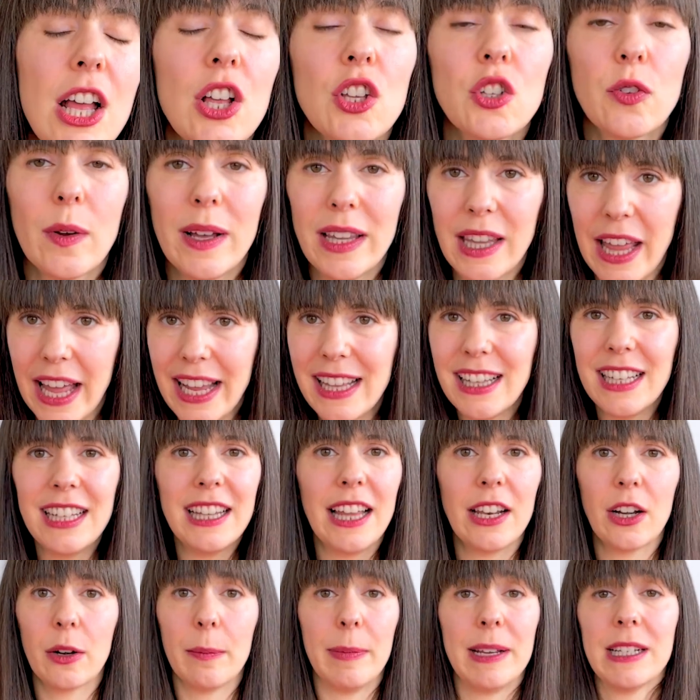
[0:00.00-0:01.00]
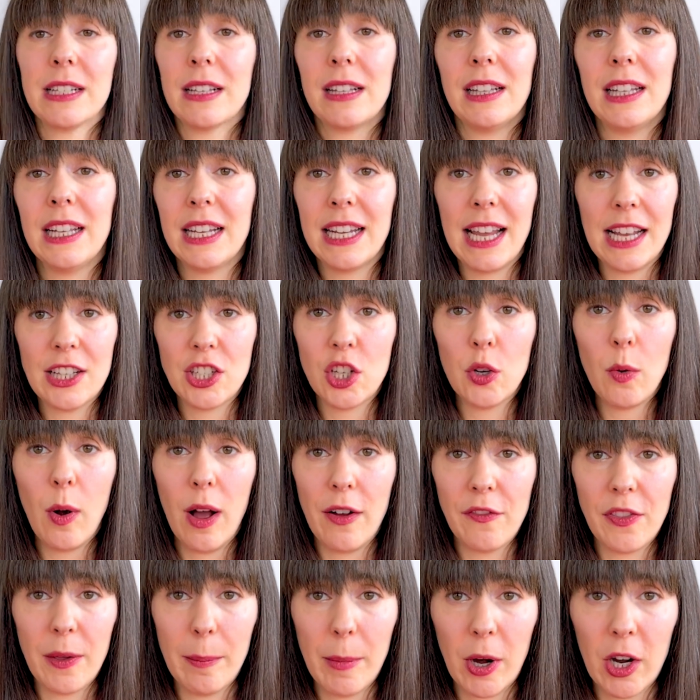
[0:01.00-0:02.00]
So a likely letter basically gets you
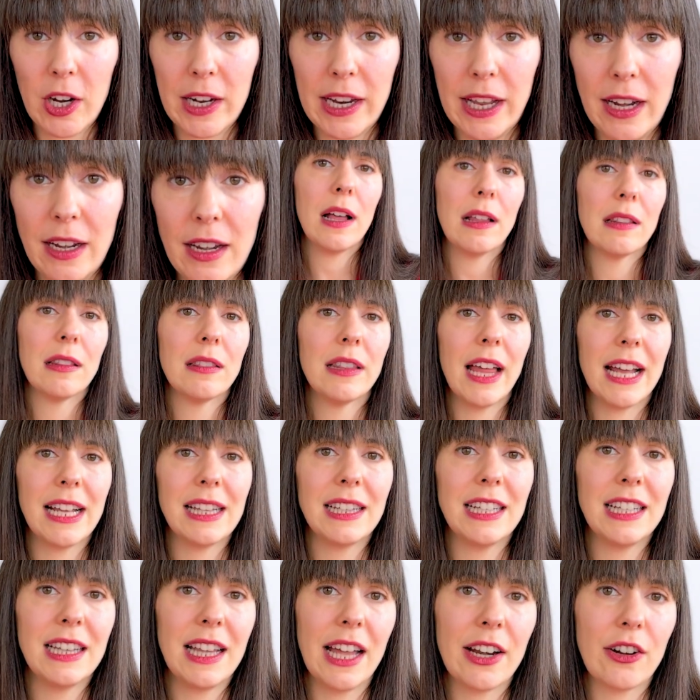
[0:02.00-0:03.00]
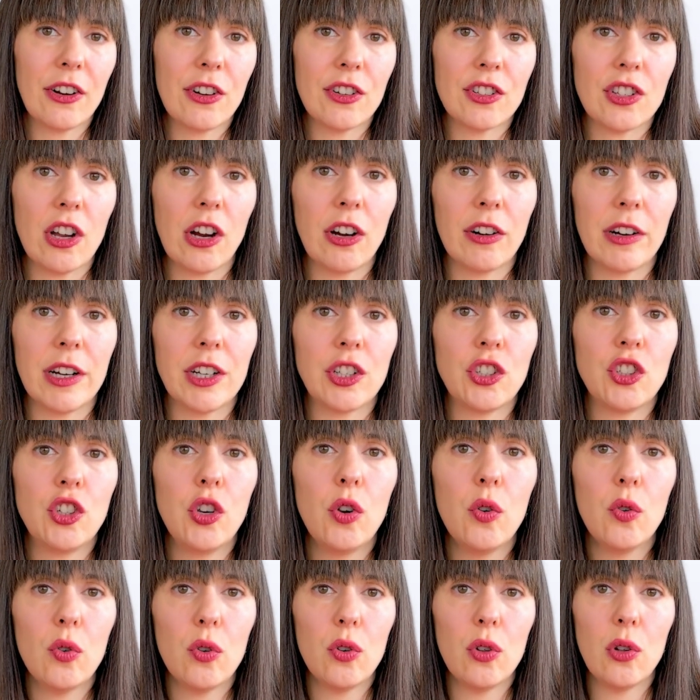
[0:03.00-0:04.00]
off the market. Likely letters are a
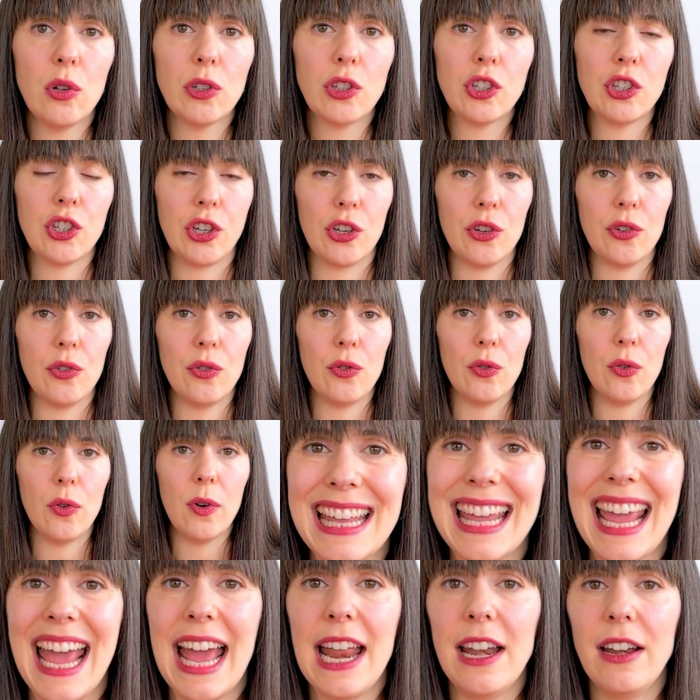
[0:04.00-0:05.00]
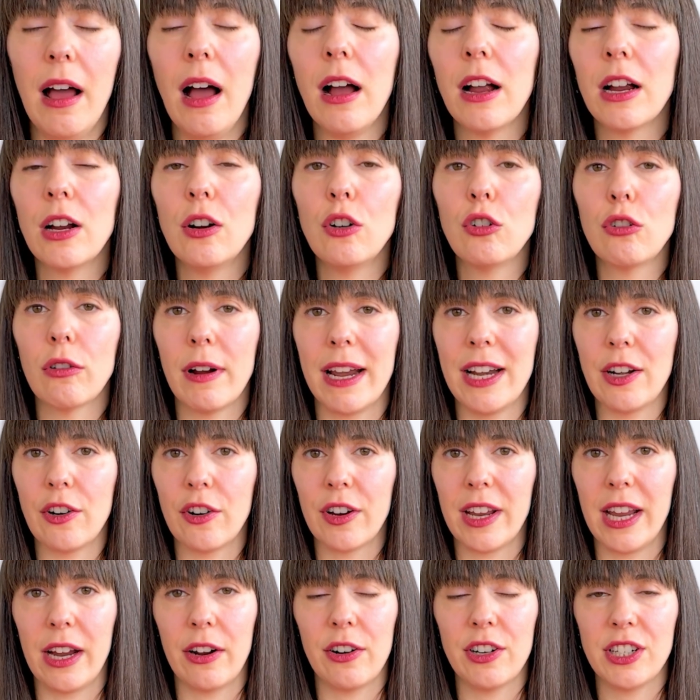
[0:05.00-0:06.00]
tool to get a greater
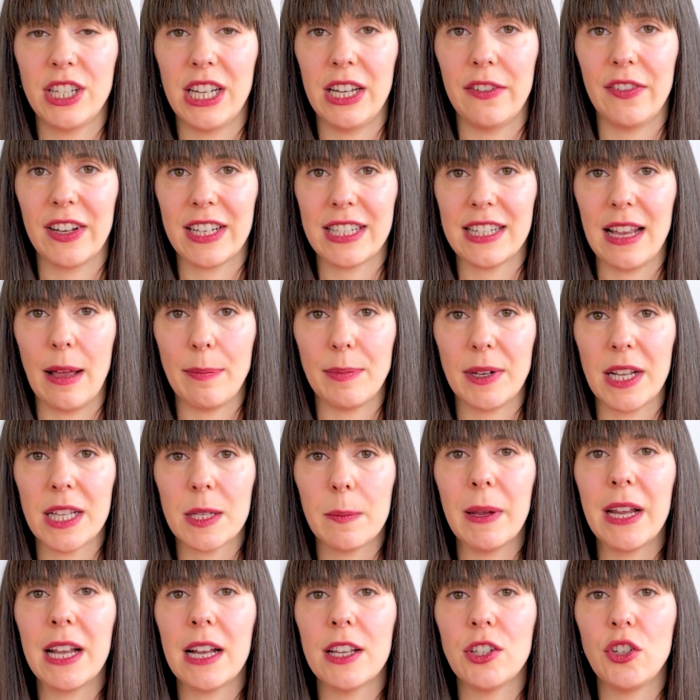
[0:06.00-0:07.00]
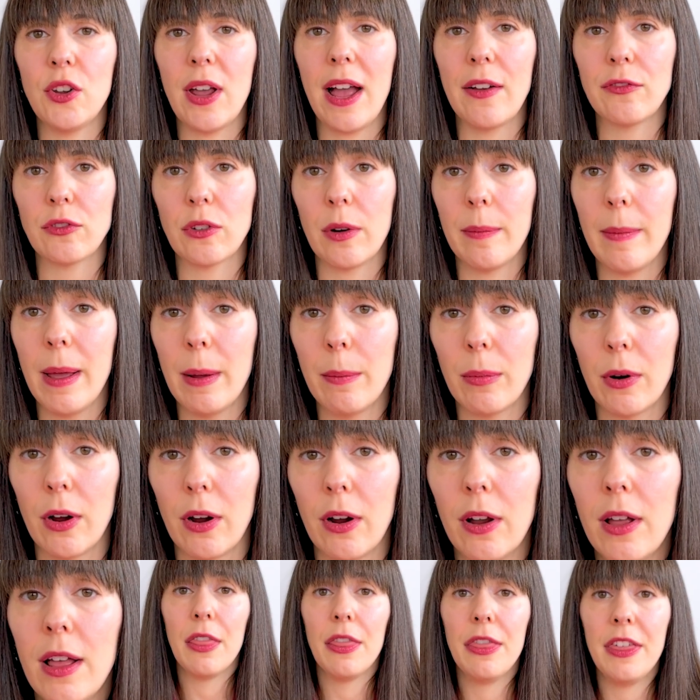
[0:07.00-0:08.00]
guarantee of acceptance because you have to
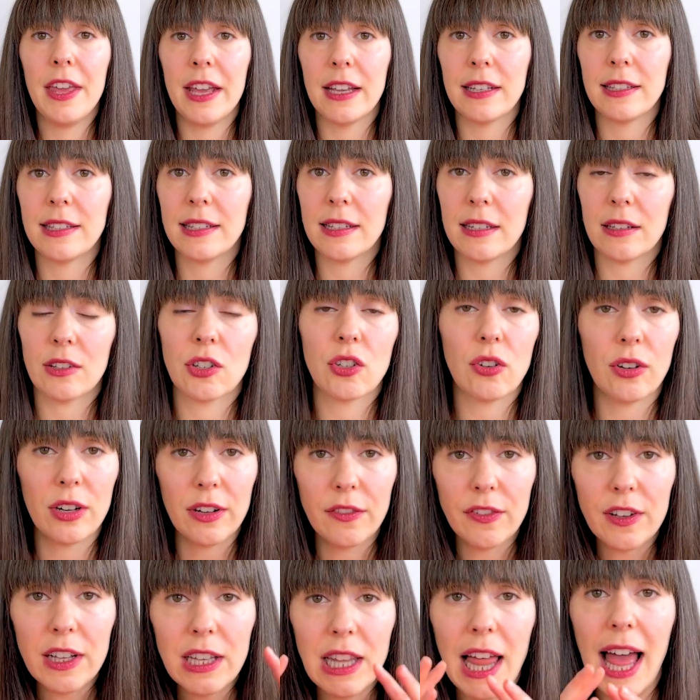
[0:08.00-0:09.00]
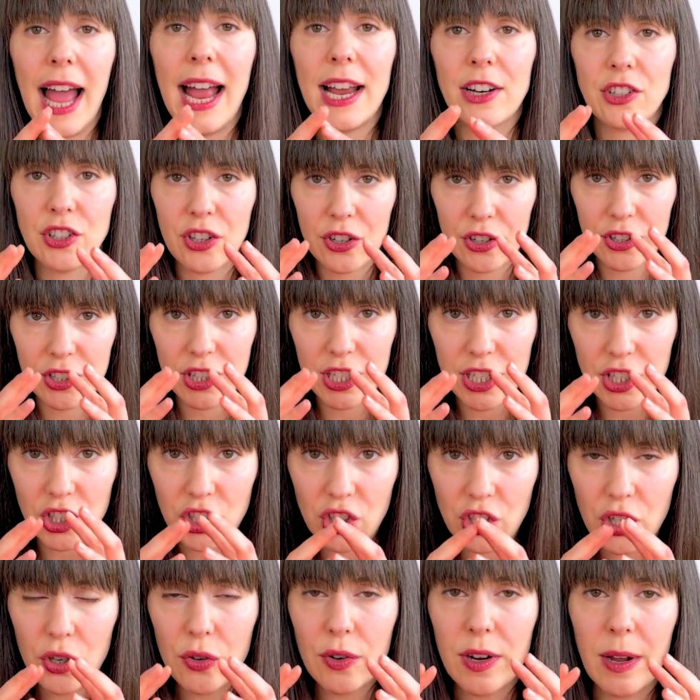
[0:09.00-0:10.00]
remember this sort of clash, there's these
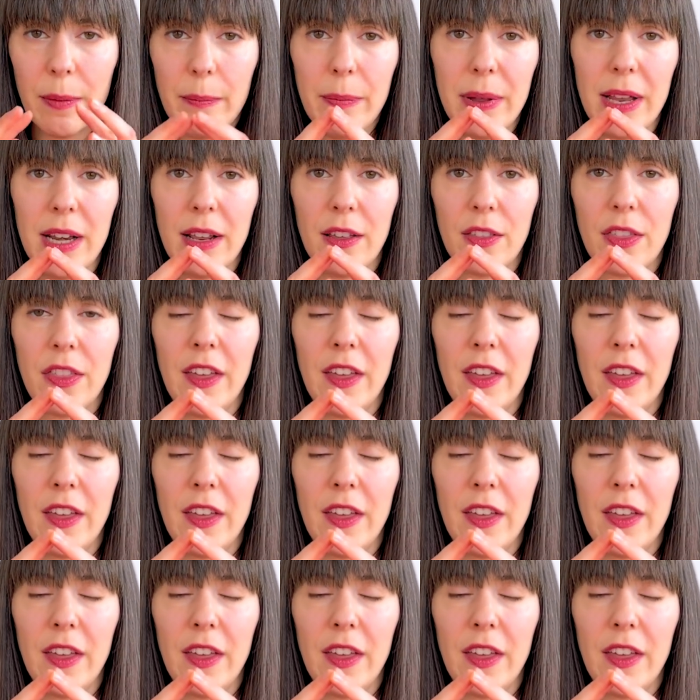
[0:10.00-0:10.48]
two competing